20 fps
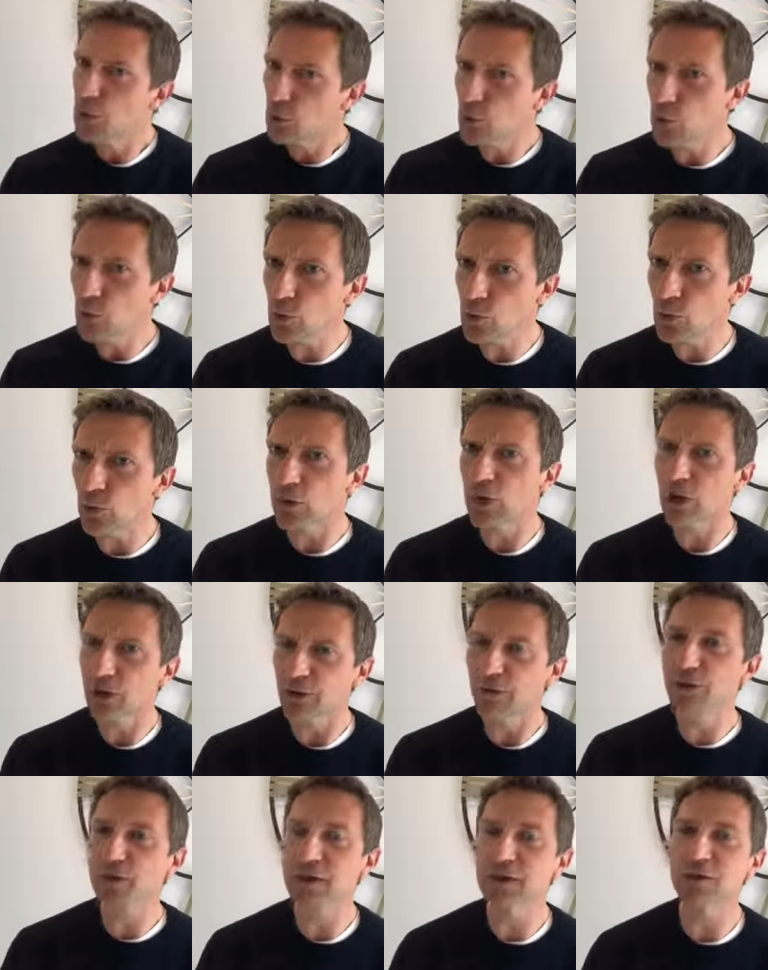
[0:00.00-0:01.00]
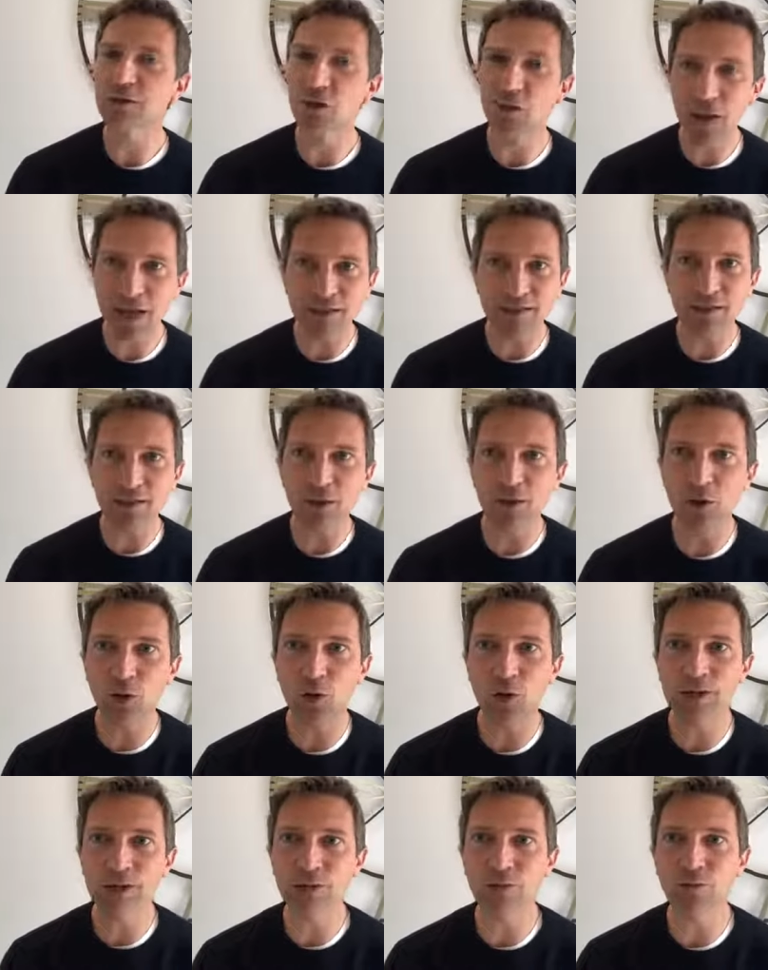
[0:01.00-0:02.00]
Ooh, kind of thing. So that's another
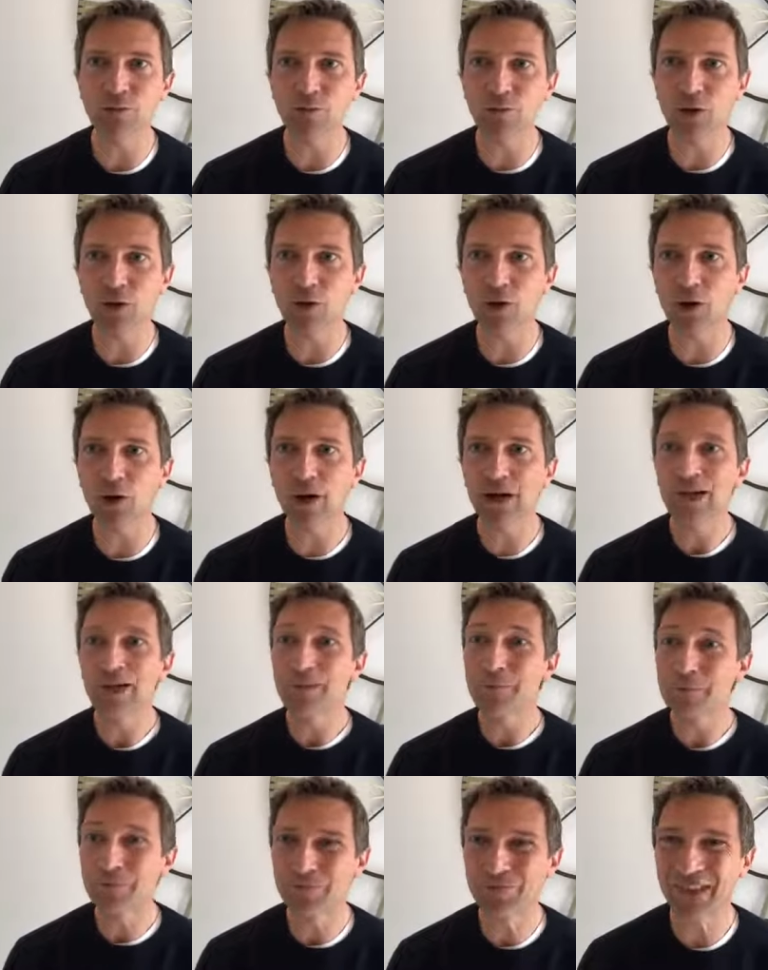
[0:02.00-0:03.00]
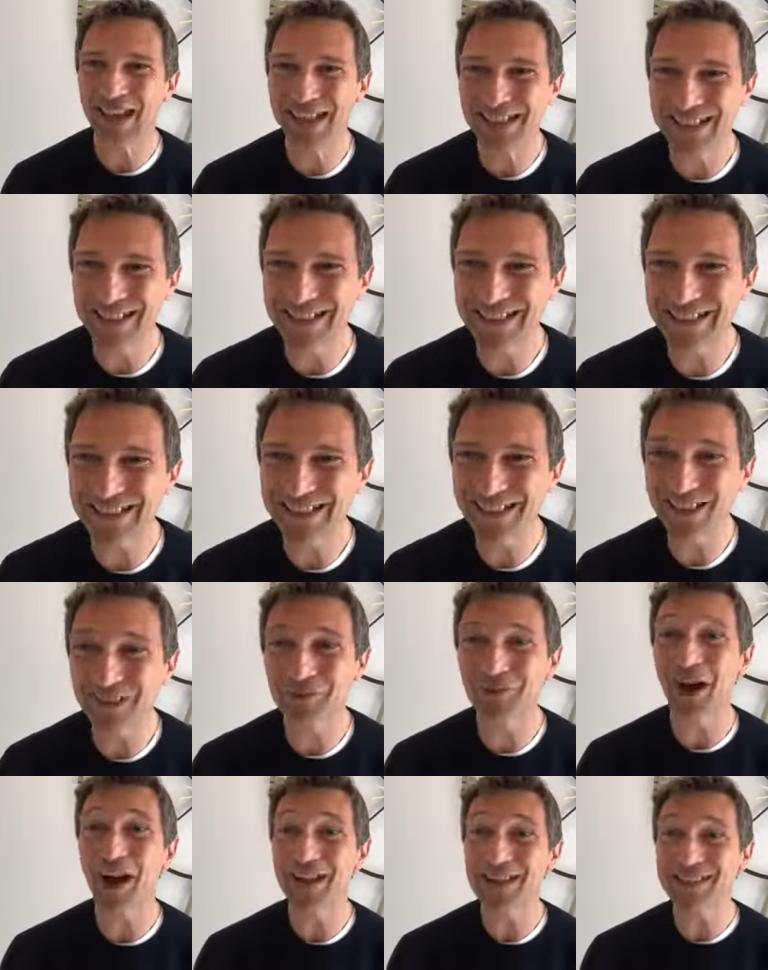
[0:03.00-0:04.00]
question for you guys. Linda's
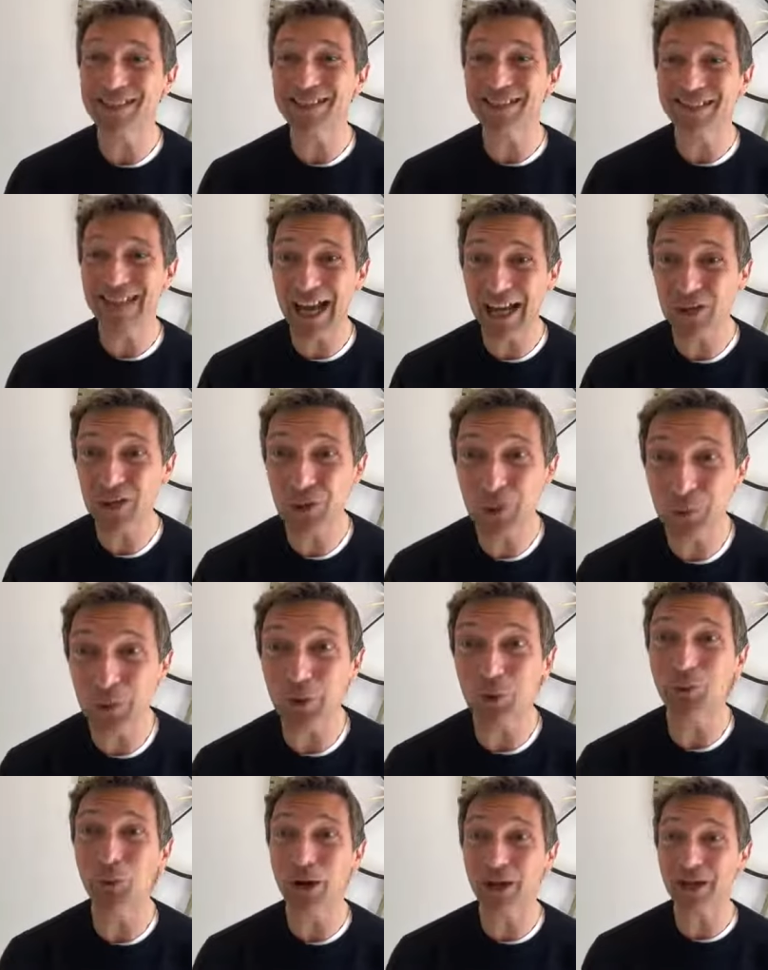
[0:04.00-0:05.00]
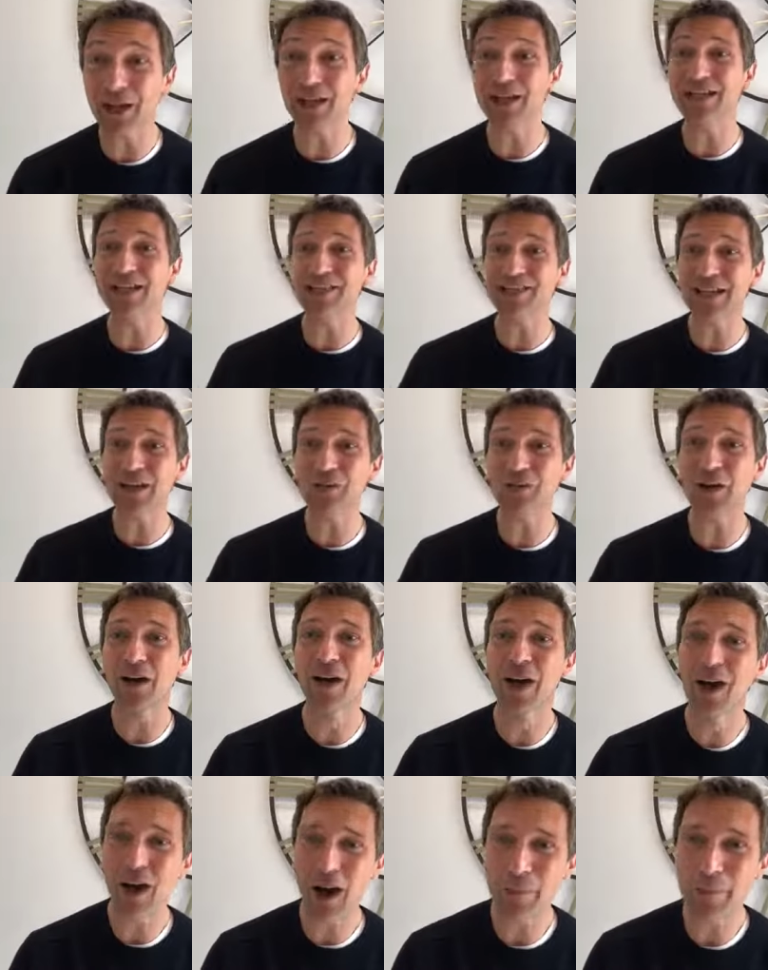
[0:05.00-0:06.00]
kind of Isis and Hatshepsut. Okay, Latifa,
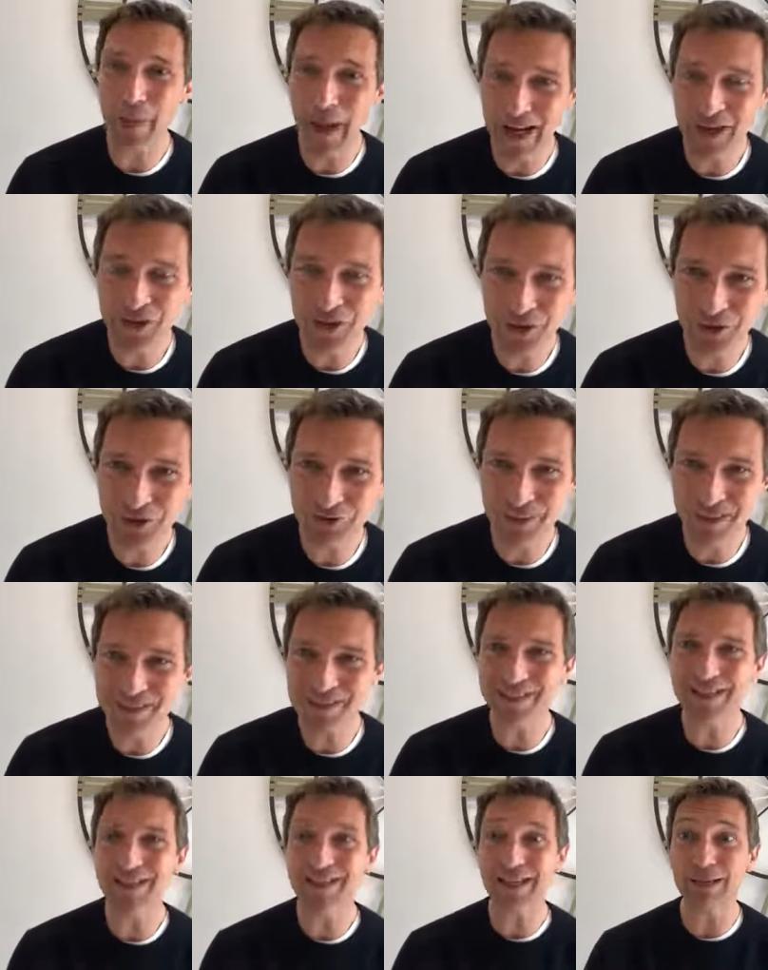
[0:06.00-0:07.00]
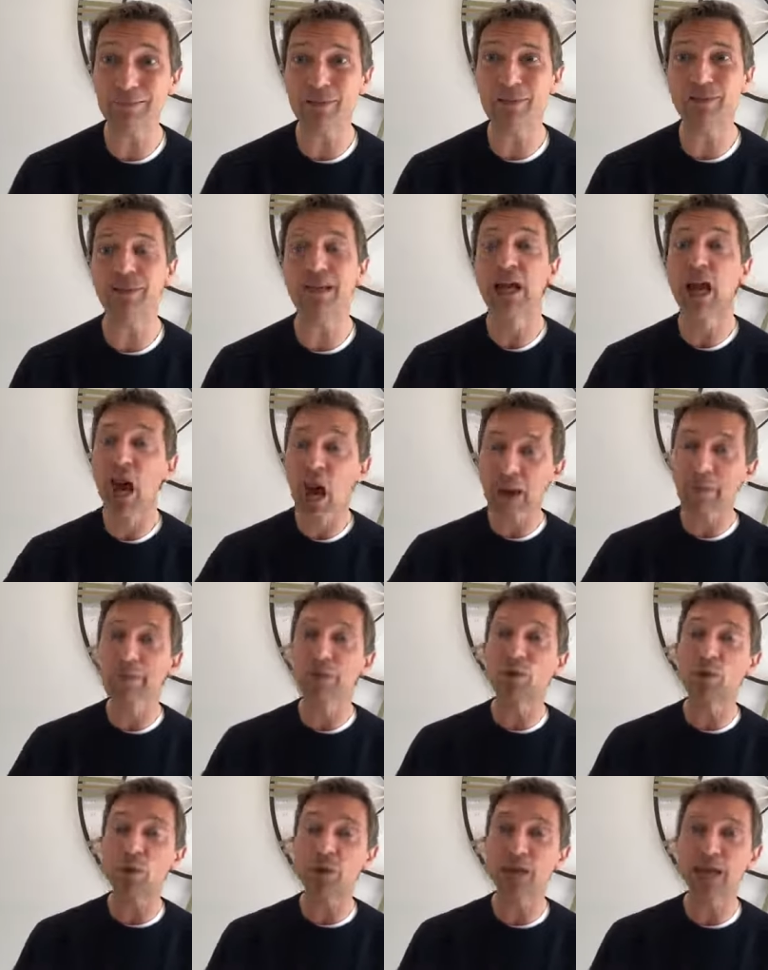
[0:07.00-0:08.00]
Hypatia and Orestes, absolutely. I
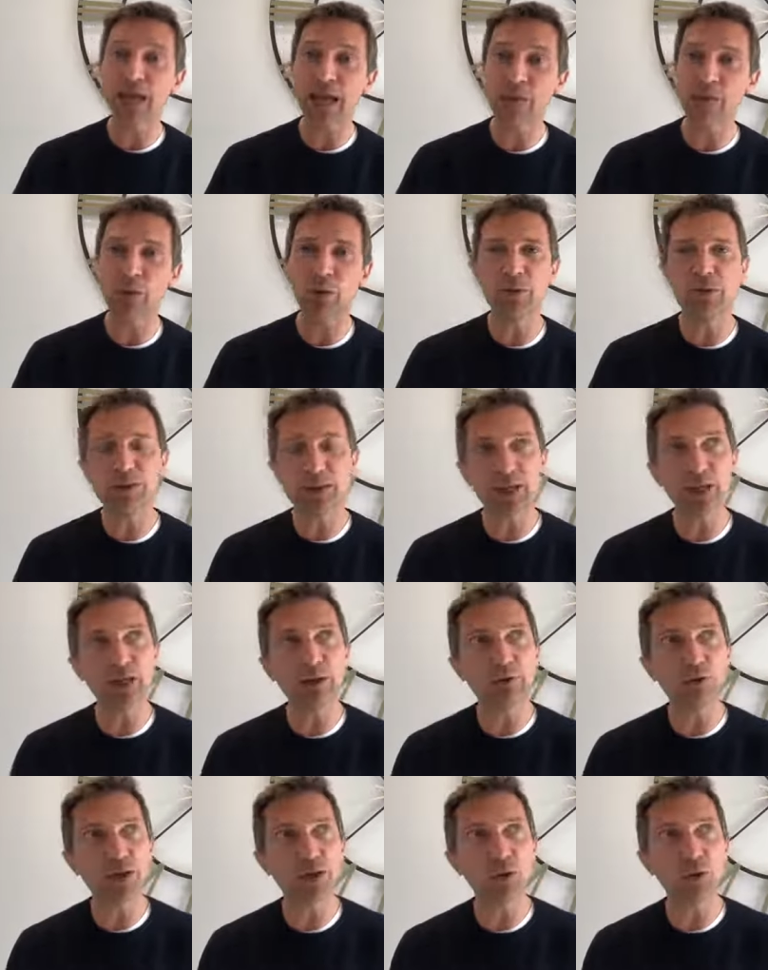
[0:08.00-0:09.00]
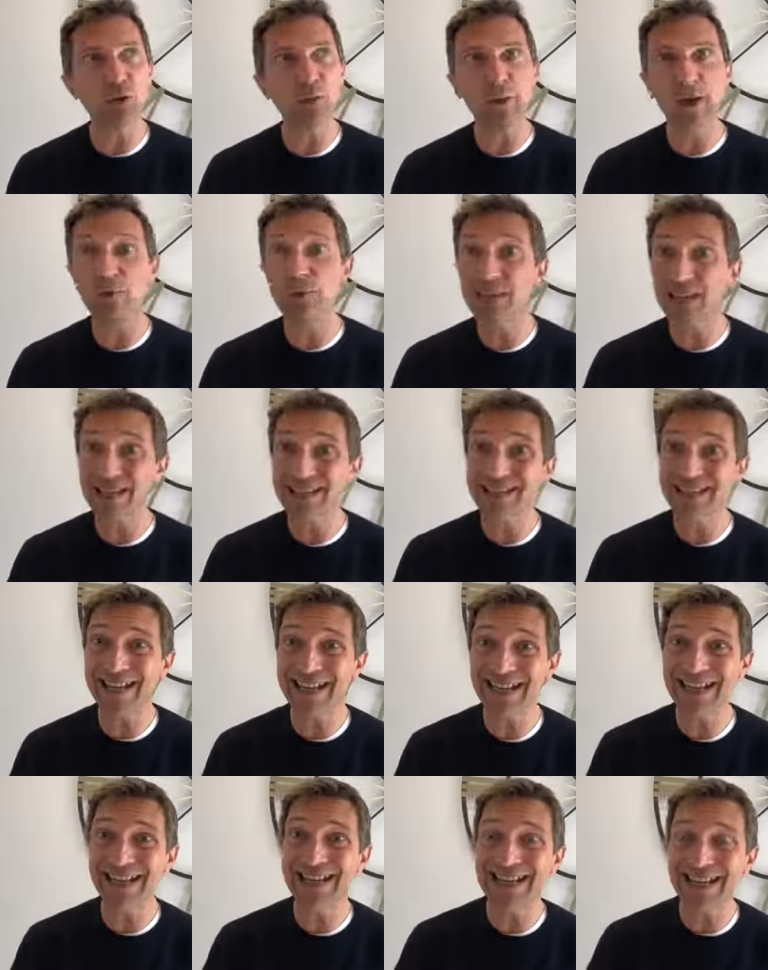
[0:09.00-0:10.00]
mean, the one I came up with slightly, which I thought about, was
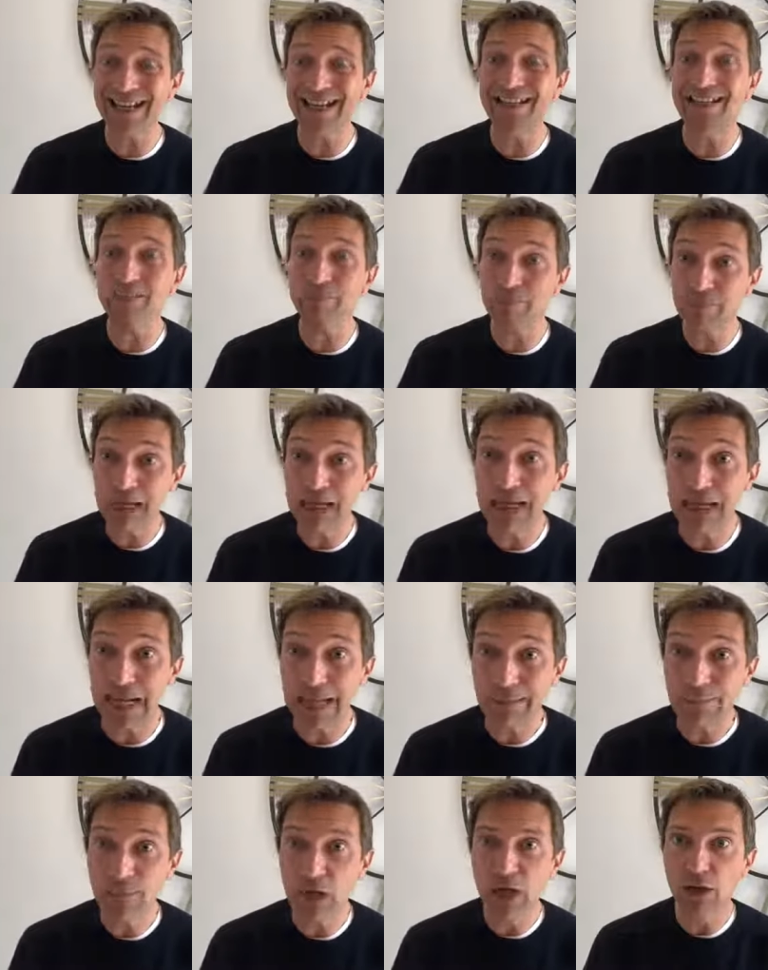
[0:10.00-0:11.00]
Antigone and Ismene.